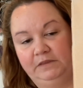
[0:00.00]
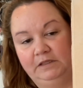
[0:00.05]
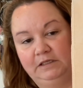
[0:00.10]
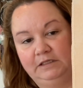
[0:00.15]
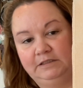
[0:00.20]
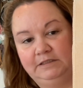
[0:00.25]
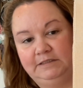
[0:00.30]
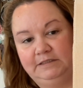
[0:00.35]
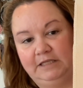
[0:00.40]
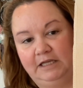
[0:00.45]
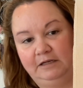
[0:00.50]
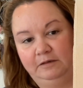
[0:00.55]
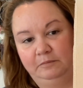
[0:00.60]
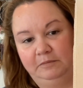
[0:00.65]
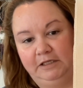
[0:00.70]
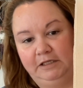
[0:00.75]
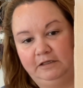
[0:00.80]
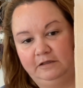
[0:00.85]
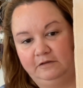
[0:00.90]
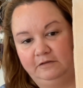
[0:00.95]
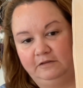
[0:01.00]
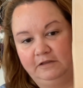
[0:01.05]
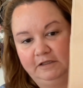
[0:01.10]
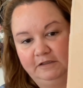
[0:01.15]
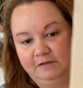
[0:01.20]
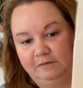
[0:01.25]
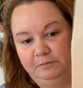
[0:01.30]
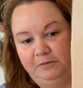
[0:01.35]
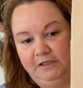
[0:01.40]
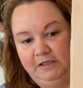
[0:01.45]
sent me
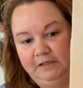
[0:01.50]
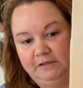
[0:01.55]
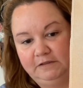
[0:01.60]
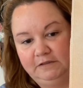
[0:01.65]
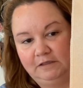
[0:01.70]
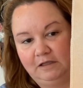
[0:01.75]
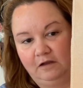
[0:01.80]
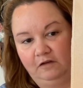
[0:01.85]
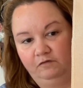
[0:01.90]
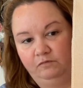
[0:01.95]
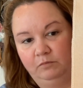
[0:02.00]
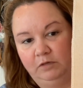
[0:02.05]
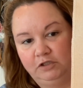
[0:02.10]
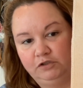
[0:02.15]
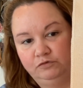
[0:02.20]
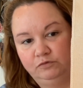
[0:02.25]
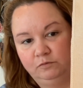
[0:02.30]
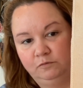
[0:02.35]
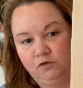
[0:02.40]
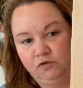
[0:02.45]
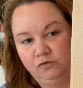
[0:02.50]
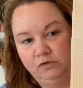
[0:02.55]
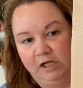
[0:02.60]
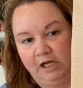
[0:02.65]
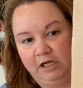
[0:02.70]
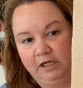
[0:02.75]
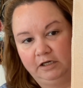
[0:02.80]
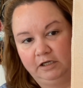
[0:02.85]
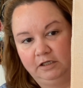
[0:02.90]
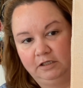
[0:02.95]
this piece of mushroom
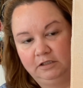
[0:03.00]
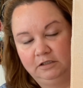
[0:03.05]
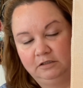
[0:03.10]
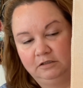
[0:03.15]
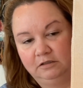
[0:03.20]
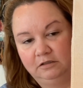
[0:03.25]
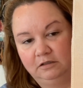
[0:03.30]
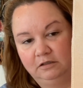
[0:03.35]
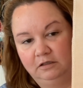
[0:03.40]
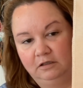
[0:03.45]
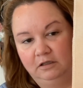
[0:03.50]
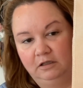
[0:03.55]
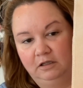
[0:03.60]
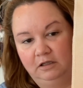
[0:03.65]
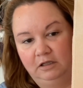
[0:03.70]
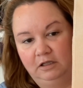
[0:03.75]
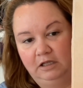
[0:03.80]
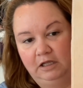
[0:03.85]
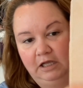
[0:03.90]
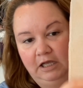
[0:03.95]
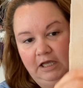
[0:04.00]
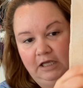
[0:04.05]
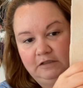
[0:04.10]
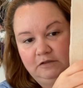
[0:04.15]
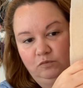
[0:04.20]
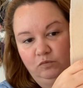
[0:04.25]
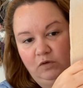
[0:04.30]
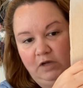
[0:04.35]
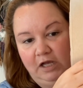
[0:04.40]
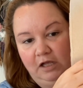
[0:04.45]
Lugana, as
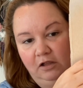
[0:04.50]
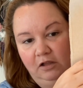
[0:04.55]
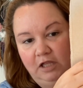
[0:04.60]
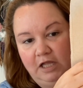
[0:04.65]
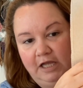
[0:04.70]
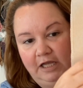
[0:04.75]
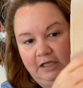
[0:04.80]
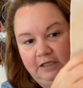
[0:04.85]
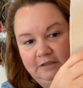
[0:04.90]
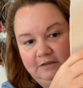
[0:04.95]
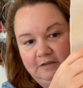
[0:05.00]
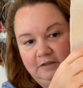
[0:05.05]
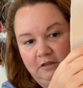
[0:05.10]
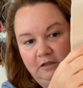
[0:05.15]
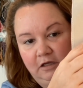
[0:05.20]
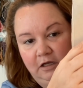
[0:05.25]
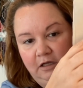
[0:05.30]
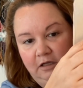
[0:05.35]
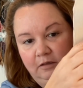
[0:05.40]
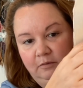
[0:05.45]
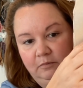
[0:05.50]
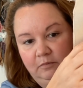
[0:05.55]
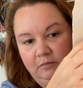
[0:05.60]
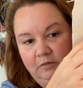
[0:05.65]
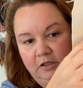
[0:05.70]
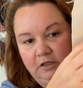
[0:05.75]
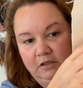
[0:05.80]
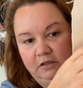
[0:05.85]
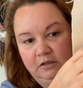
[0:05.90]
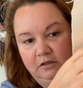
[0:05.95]
well as
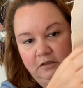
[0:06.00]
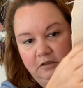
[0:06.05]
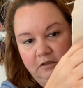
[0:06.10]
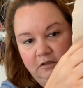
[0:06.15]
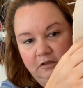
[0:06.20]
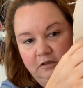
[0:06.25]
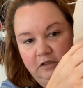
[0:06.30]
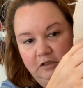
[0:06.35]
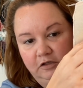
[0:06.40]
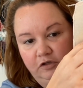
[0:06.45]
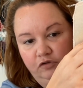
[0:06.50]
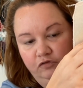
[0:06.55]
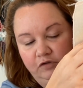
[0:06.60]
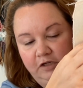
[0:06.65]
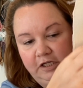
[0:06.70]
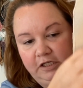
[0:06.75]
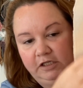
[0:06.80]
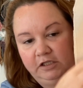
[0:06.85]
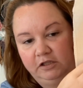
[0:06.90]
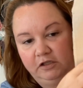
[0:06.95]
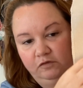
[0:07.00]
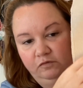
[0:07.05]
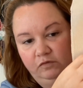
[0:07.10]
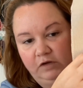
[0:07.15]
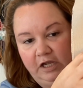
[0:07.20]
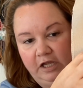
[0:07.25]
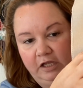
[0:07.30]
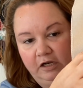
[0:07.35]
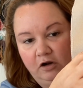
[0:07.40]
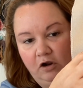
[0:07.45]
the green and the
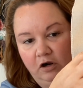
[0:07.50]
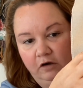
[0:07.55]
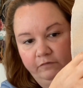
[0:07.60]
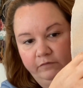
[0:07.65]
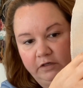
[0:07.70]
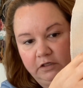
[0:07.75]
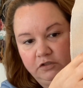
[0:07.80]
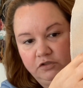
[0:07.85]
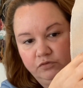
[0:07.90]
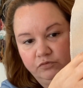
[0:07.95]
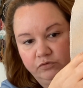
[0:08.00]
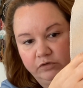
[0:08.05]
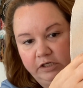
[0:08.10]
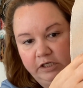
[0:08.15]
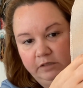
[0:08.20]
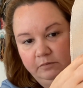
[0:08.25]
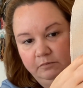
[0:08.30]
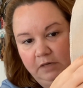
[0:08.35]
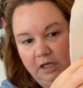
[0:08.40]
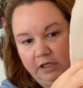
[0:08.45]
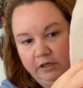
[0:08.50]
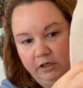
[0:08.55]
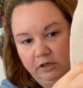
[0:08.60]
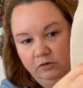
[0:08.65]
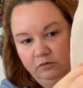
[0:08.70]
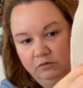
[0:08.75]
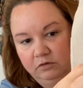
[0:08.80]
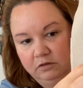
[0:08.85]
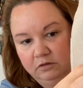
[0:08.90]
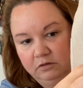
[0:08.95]
red are Victorian motto.